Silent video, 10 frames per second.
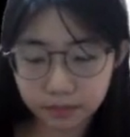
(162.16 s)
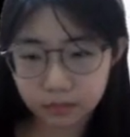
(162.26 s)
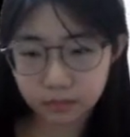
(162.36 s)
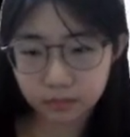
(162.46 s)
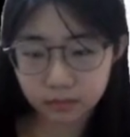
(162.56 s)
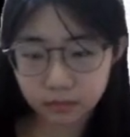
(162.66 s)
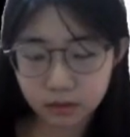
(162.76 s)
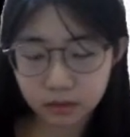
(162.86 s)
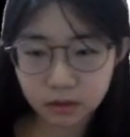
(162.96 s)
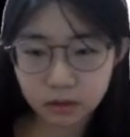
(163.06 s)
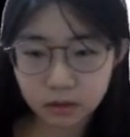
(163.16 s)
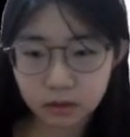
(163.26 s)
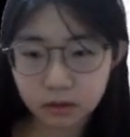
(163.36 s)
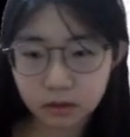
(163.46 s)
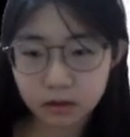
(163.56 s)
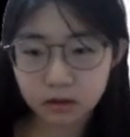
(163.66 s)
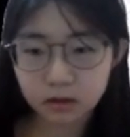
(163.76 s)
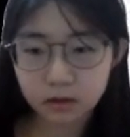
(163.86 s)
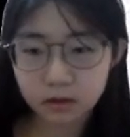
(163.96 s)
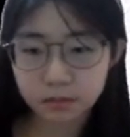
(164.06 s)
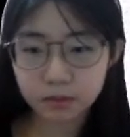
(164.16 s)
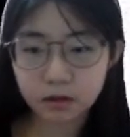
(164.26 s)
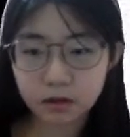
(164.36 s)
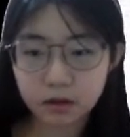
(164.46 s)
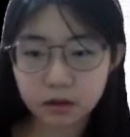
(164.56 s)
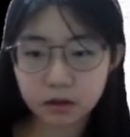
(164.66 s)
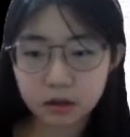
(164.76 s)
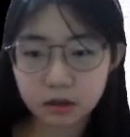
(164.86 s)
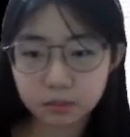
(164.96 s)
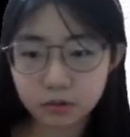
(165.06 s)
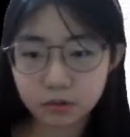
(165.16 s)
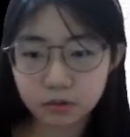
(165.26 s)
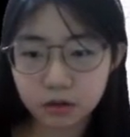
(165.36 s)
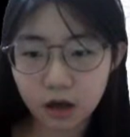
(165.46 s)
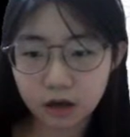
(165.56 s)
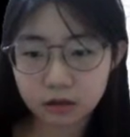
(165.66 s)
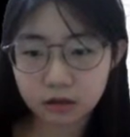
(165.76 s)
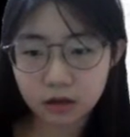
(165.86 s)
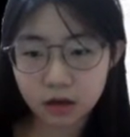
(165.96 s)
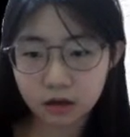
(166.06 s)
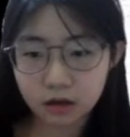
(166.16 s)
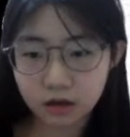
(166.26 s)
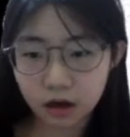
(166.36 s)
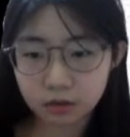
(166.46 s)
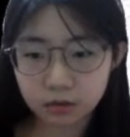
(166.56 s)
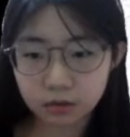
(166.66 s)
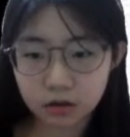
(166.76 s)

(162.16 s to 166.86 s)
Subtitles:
But the input light and the output light, the angle was different.